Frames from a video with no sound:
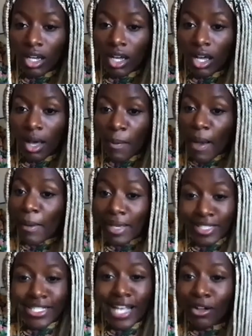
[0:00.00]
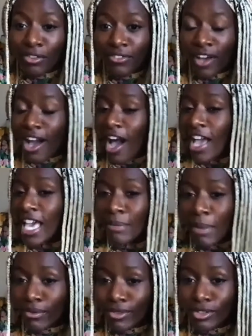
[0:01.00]
by myself in my
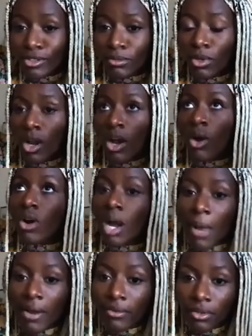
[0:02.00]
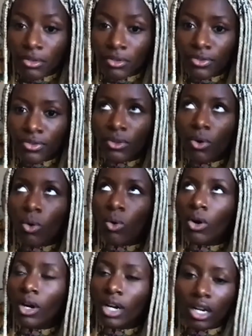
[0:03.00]
room or on my roof,
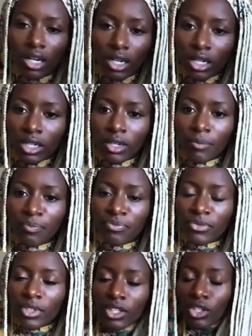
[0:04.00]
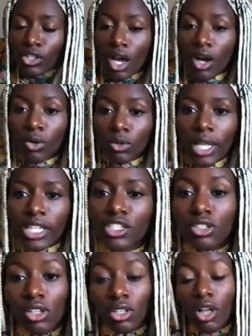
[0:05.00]
or like
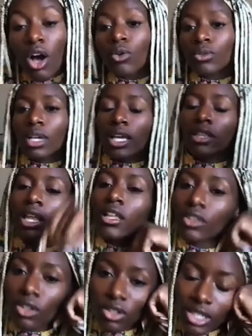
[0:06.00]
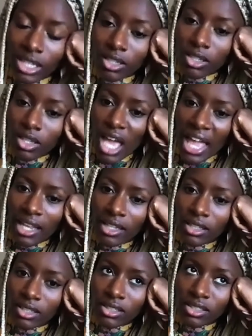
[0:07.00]
just alone and like learning.
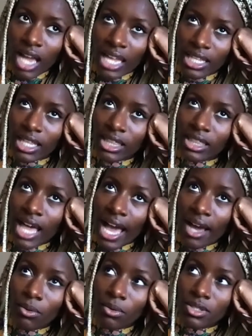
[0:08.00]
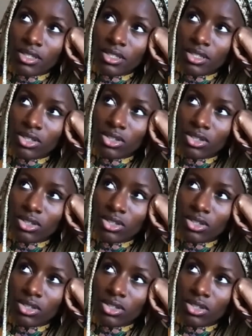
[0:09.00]
And I think that was